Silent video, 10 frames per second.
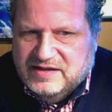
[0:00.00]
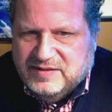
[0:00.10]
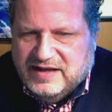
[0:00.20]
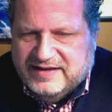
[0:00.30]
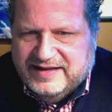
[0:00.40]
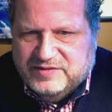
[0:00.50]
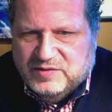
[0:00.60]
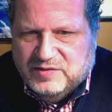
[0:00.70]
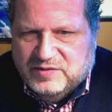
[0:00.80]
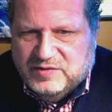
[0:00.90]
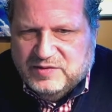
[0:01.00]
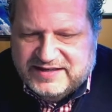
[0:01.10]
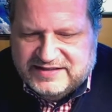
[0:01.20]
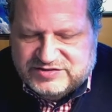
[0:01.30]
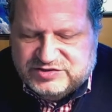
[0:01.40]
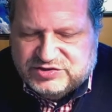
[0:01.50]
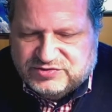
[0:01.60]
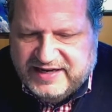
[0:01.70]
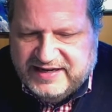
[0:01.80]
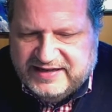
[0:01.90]
again, the way marketing is
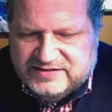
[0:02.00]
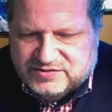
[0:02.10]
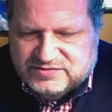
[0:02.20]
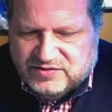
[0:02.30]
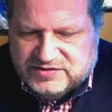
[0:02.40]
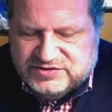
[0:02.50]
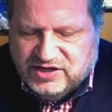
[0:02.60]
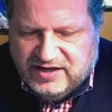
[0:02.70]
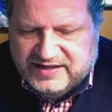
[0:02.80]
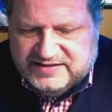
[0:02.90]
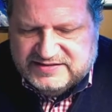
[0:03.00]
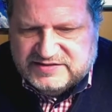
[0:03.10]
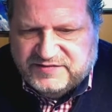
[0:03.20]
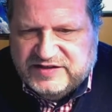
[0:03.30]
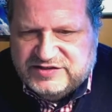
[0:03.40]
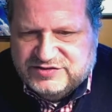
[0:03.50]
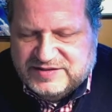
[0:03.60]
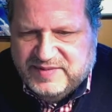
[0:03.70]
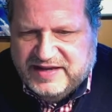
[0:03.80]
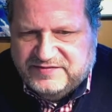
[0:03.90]
trained or taught is its features
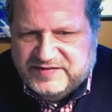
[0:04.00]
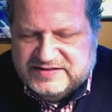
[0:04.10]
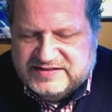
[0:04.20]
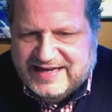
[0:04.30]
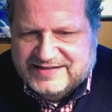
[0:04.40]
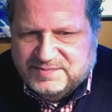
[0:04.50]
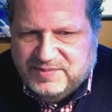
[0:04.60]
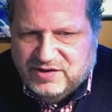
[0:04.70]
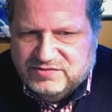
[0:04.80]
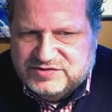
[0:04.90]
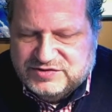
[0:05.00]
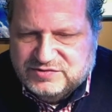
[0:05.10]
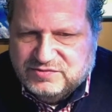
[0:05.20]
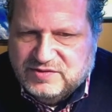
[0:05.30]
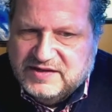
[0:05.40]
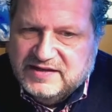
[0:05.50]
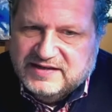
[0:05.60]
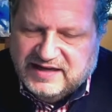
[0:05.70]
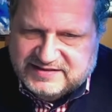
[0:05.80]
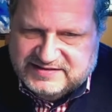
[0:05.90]
and benefits as opposed to
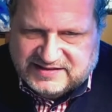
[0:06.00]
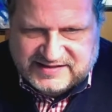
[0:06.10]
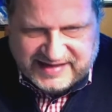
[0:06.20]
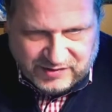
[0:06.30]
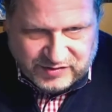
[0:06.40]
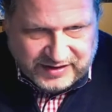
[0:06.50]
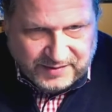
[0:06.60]
context and outcome.